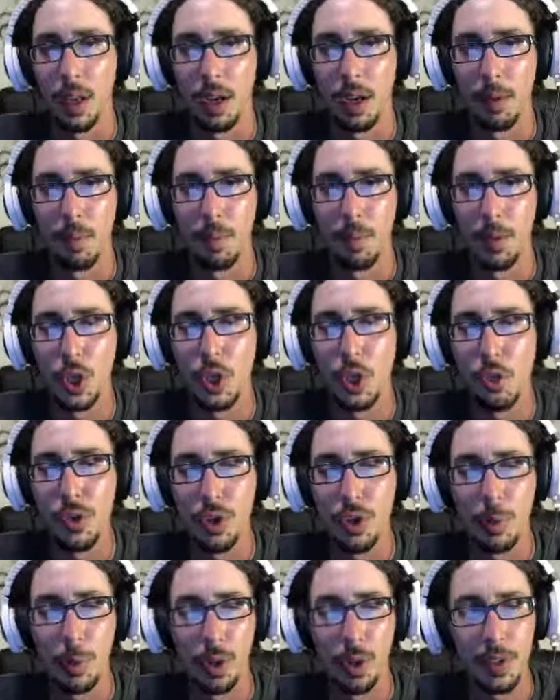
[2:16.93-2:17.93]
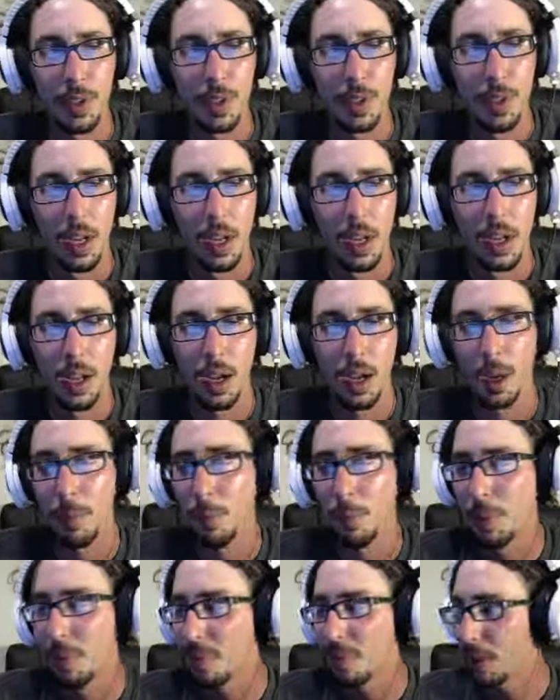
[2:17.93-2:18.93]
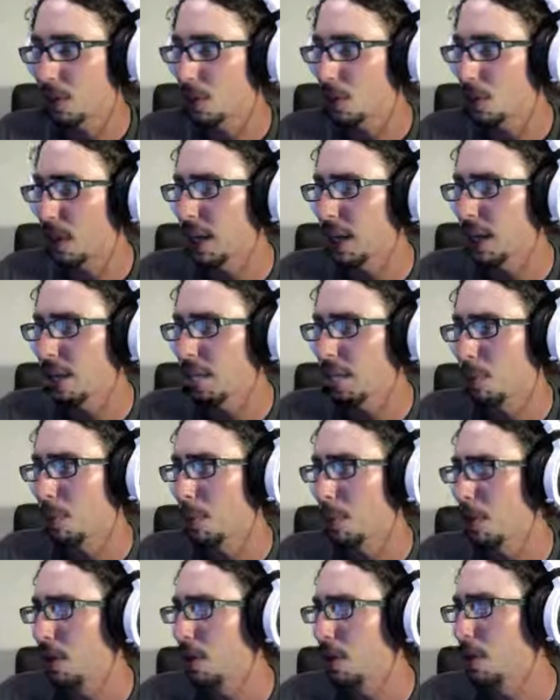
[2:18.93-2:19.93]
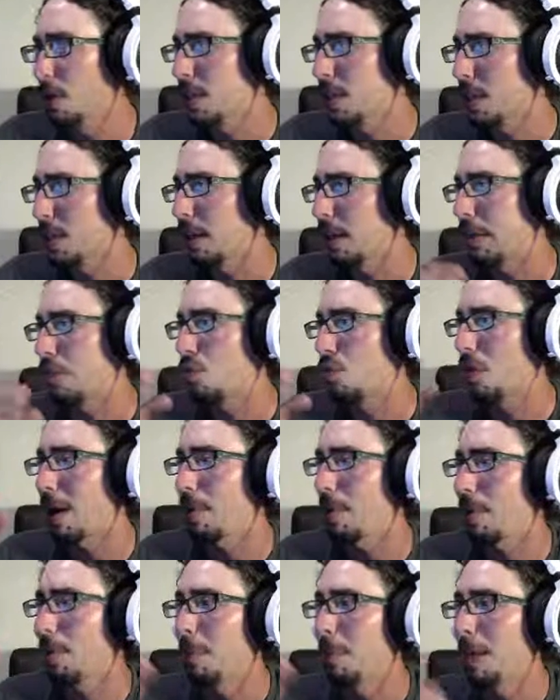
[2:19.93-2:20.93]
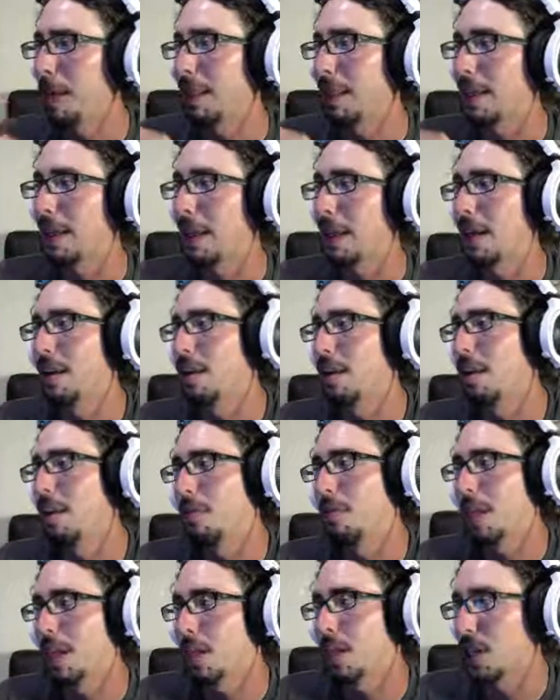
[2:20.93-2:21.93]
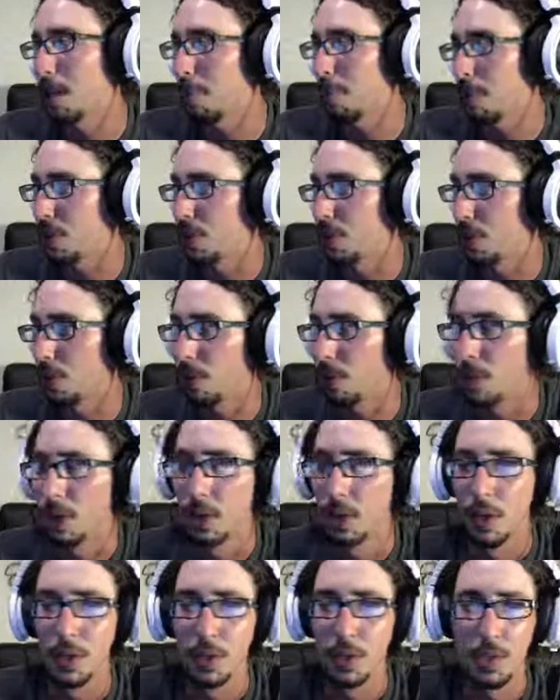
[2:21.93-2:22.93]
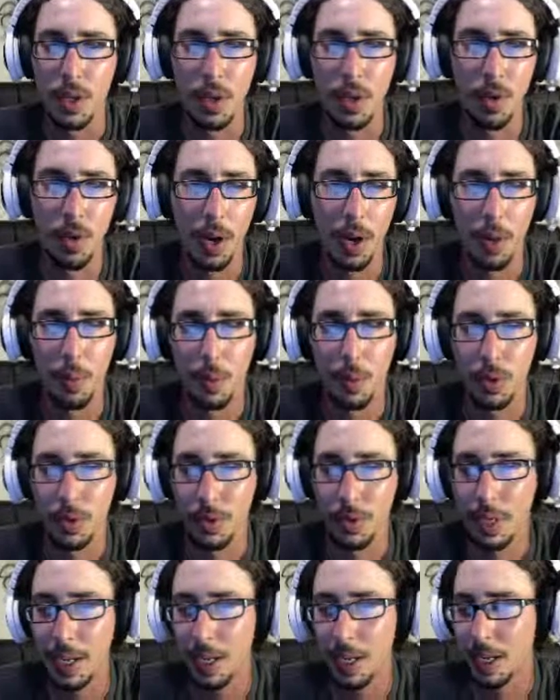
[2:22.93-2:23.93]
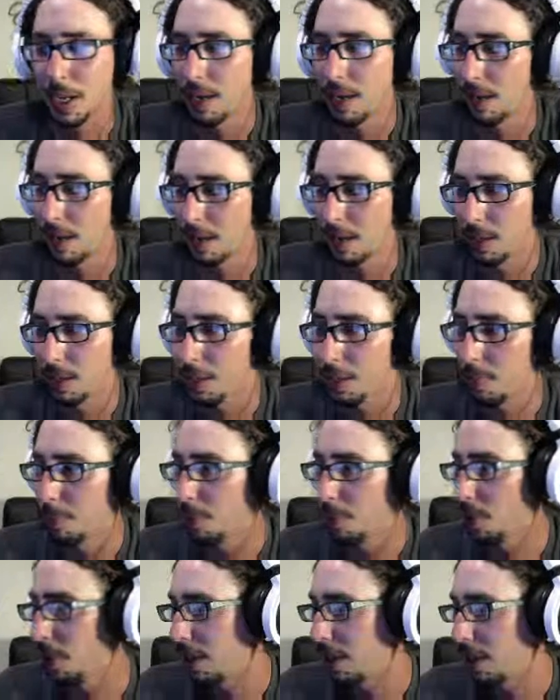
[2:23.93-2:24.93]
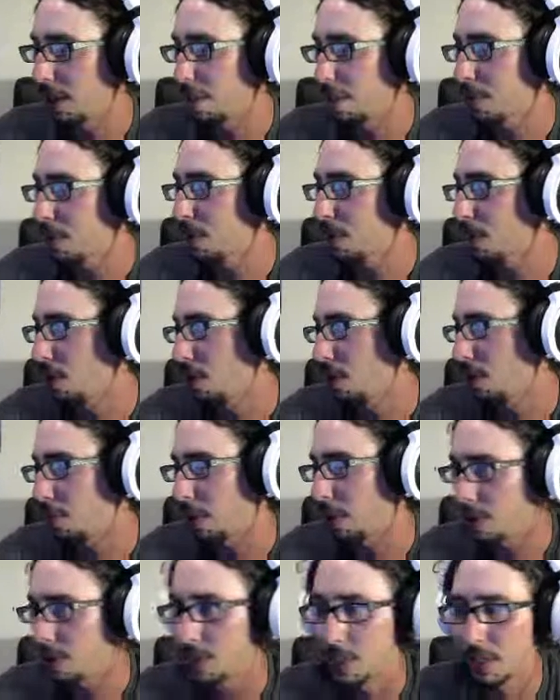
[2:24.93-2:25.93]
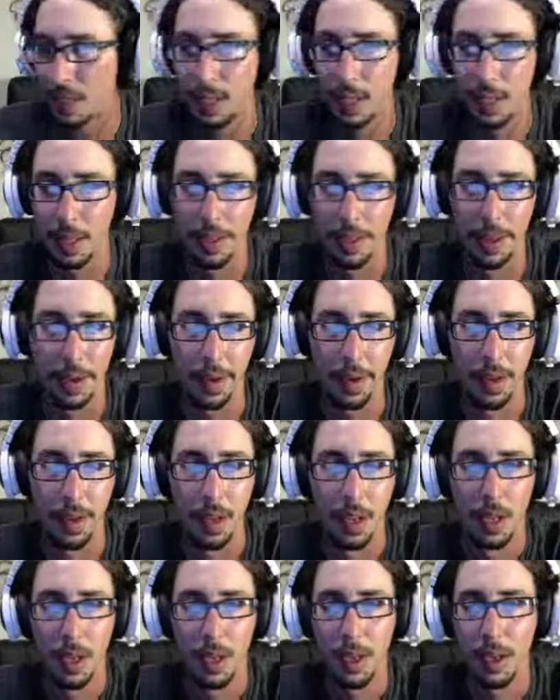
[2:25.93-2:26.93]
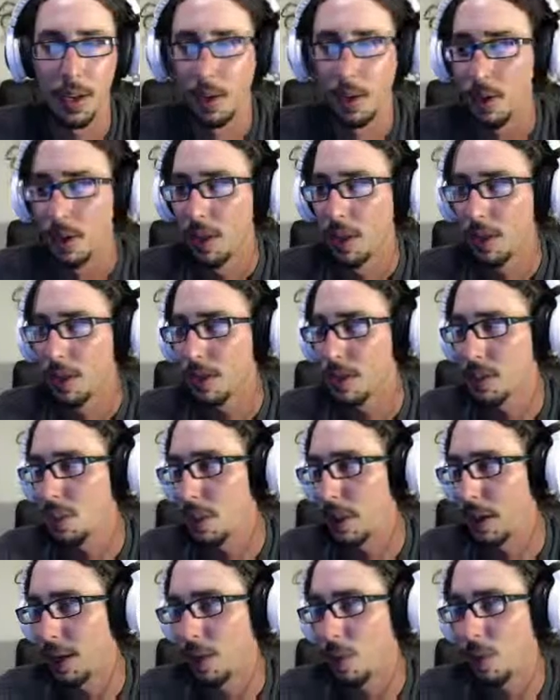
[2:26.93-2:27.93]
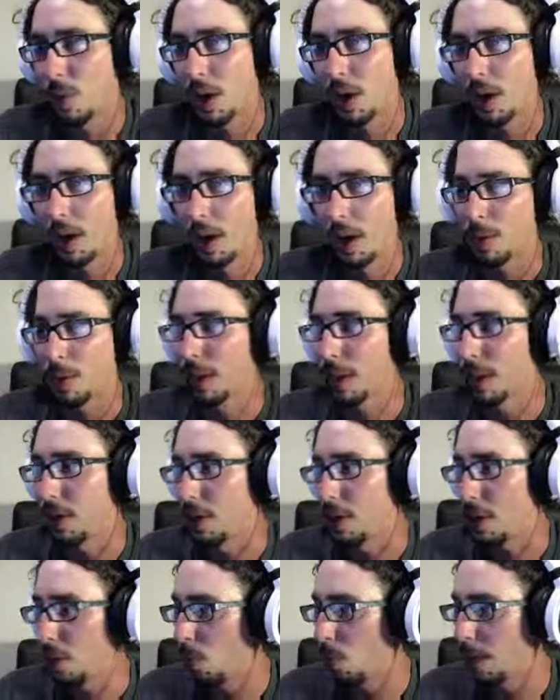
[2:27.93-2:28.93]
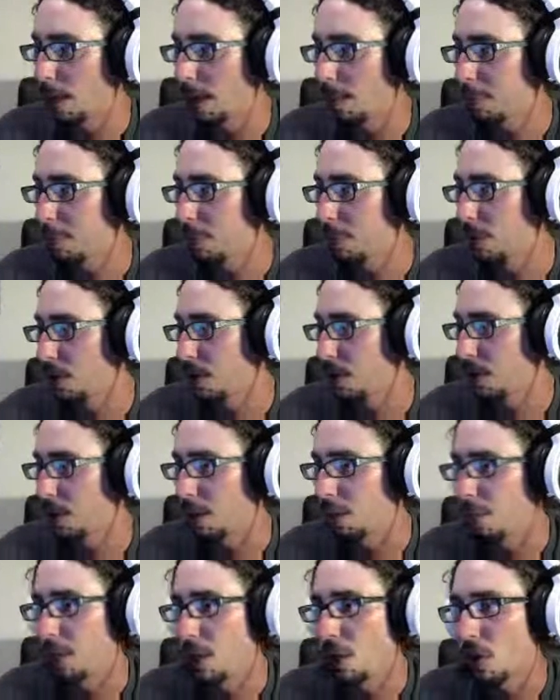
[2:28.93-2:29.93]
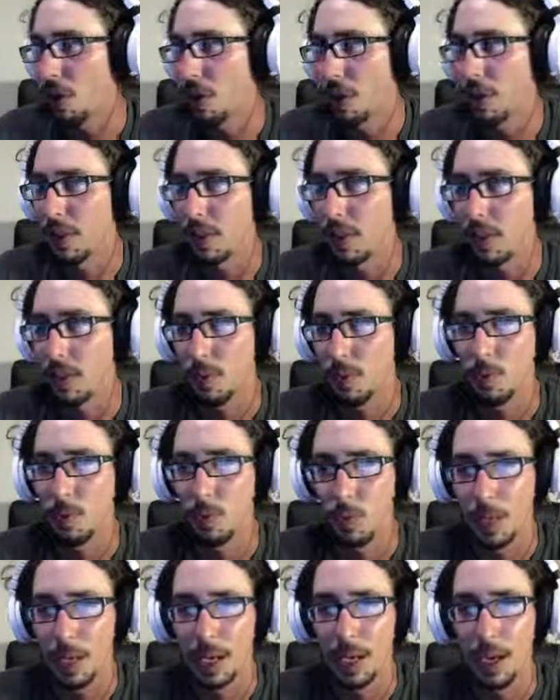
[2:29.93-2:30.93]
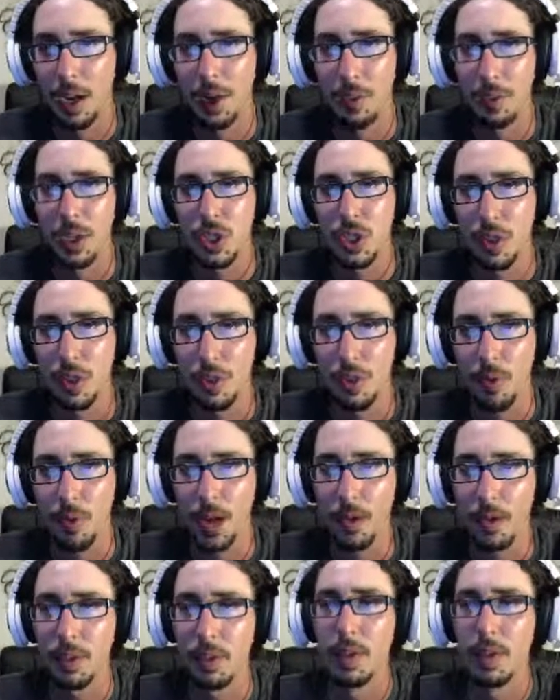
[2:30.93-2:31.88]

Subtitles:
YouTubers. But if I don't get enough, what I'm going to do is I'm going to drop them in at the end of each episode. So I will take a clip and put it in the episode. I'll preface it, and then this way I'll let you know what episode it's going to be on, and then we can help each other out.